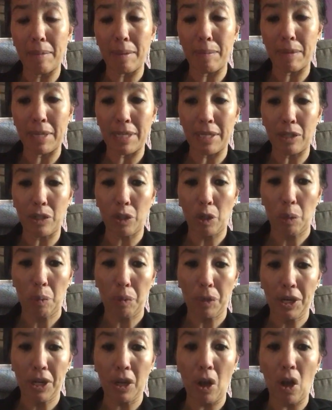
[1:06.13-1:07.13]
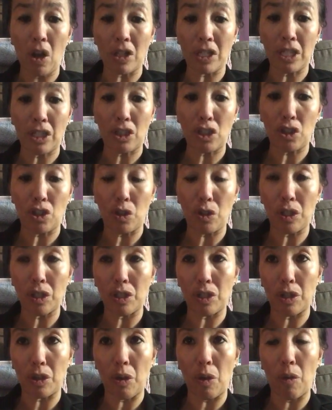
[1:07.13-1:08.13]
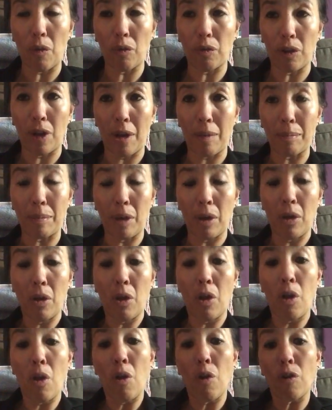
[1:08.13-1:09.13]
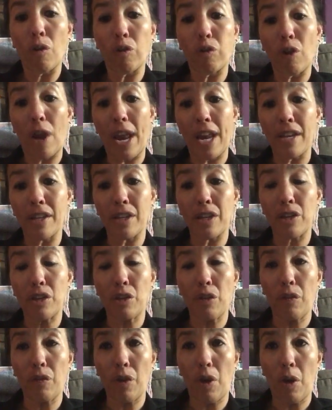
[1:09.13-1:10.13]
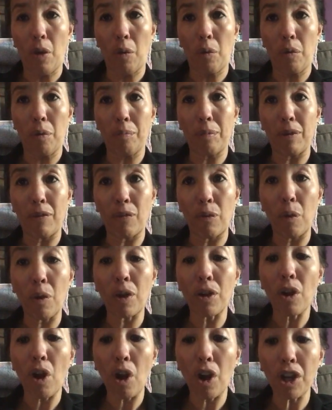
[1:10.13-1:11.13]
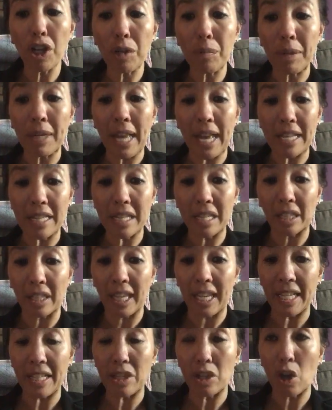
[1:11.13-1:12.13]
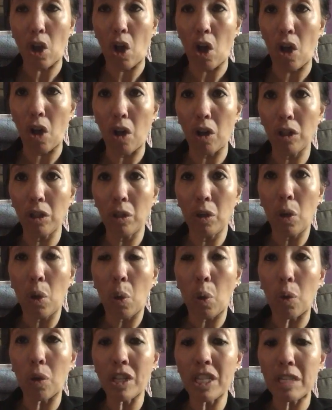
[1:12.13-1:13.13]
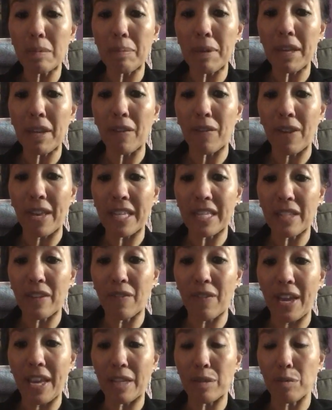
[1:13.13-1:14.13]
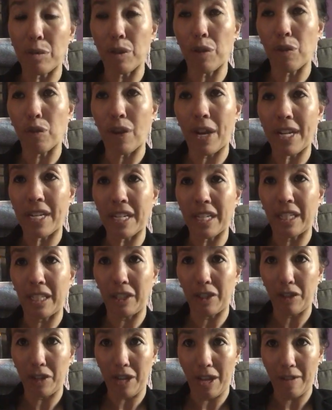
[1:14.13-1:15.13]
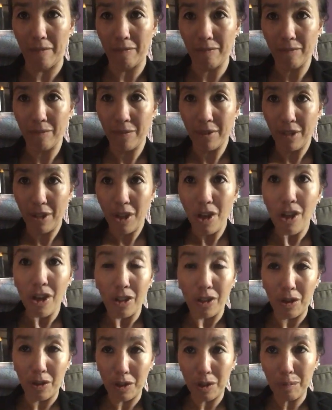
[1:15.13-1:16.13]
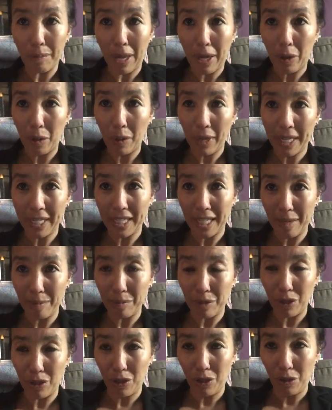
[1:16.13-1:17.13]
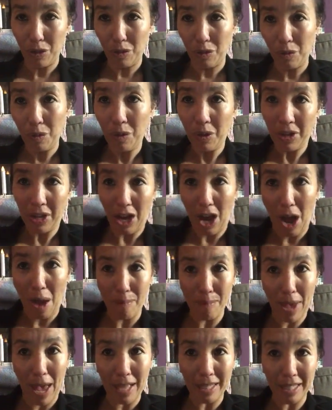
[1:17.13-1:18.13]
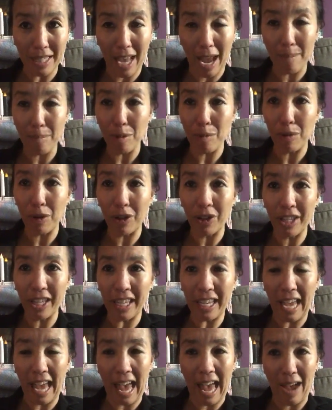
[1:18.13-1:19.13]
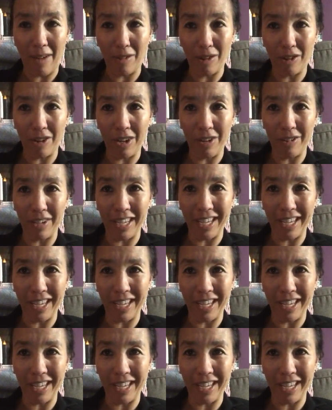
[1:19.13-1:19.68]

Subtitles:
be misinterpreted, causing students to go from friend to foe. Before an argument escalates, call or speak face-to-face with your friend to clear it up. Those are my quick tips to combat cyberbullying. Have a great